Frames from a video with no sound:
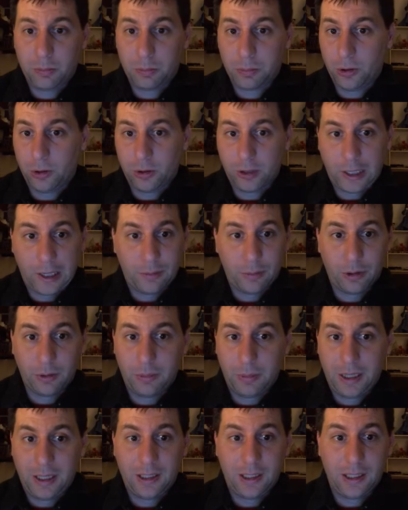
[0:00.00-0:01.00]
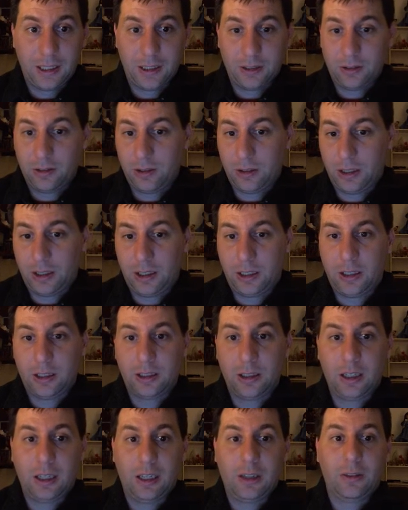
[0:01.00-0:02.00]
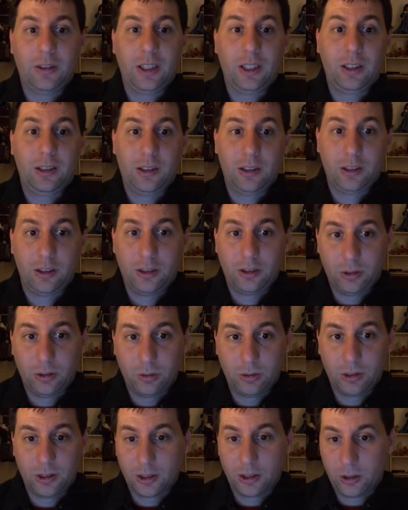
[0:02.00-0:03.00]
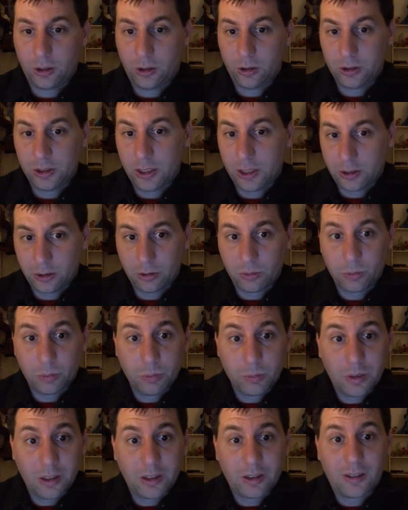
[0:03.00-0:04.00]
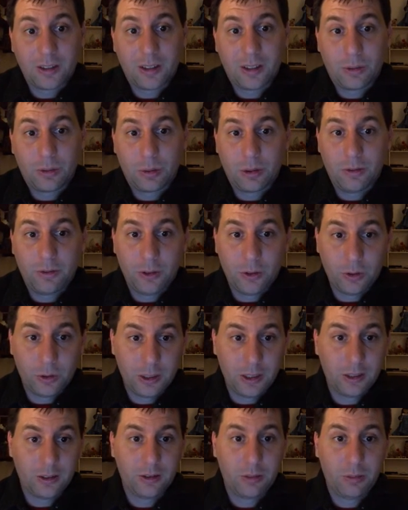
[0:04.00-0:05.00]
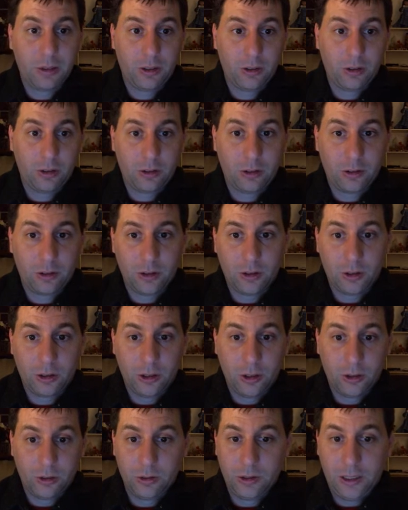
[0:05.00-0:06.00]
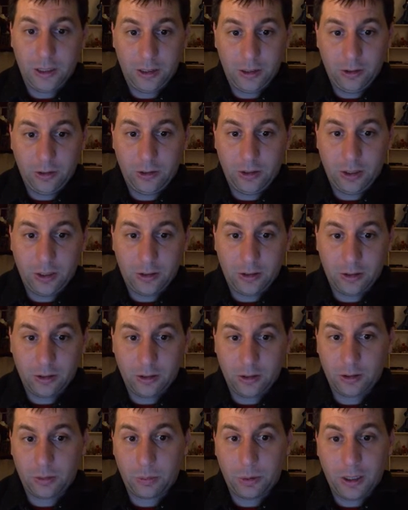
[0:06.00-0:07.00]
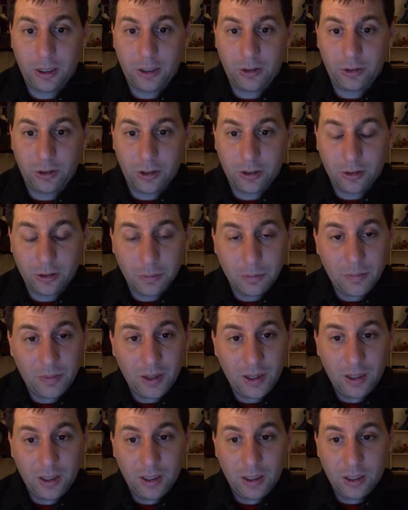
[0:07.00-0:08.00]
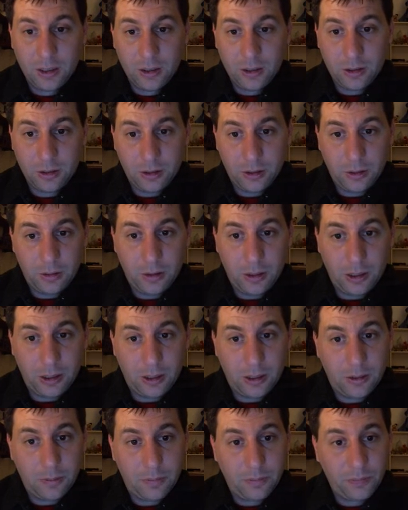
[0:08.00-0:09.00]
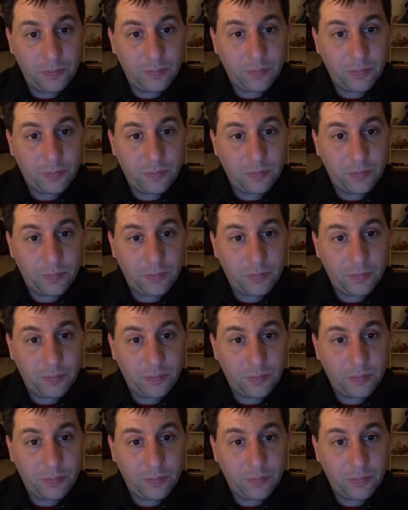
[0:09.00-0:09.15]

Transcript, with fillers: programmer may not uh, have anything to do with the code other than, let's say, reviewing it to make sure it's good code that gets checked into the project. Um,